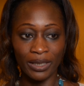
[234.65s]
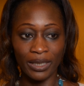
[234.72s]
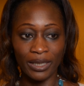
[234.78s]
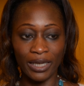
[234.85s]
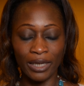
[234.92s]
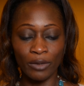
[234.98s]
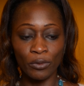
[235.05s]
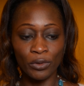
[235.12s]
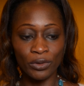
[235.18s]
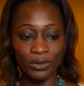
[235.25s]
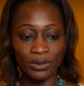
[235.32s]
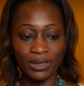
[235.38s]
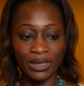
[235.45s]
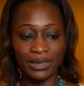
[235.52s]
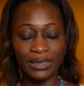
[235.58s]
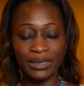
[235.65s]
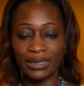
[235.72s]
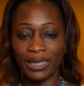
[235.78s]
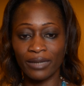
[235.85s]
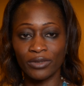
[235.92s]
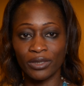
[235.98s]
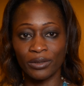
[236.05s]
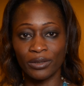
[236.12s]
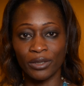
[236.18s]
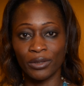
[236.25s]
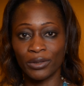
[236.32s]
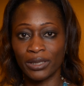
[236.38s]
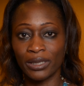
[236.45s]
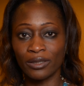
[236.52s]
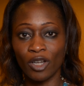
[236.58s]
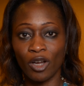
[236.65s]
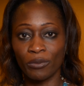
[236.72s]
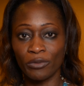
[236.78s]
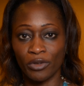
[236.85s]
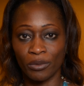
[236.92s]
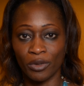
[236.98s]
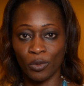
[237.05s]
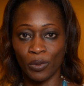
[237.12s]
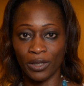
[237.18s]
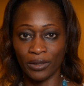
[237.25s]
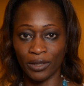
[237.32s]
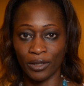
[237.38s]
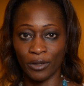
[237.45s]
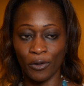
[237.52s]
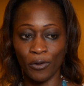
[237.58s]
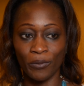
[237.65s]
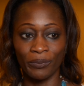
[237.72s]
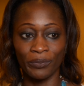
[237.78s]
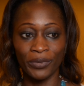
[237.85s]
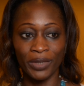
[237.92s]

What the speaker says: he didn't come from a wealthy home,